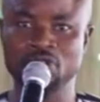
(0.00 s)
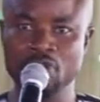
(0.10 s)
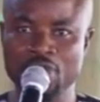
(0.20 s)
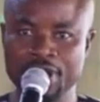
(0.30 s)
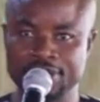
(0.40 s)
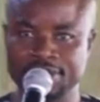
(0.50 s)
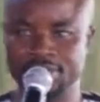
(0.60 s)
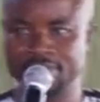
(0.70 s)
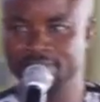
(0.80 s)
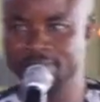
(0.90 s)
2
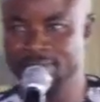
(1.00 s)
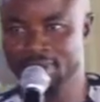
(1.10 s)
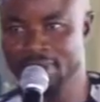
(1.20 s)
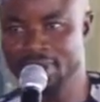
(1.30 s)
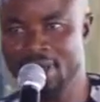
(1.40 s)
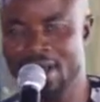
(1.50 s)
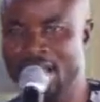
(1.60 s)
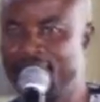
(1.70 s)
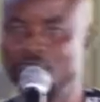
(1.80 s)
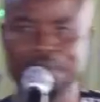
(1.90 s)
weeks,
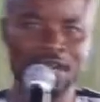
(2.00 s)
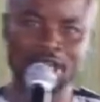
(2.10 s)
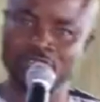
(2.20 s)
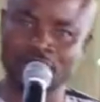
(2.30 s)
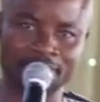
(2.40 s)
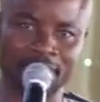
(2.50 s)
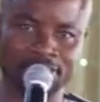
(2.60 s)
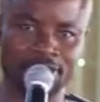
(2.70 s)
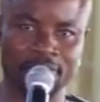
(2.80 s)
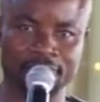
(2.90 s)
I've not been enjoying
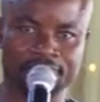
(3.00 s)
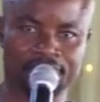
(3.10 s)
myself.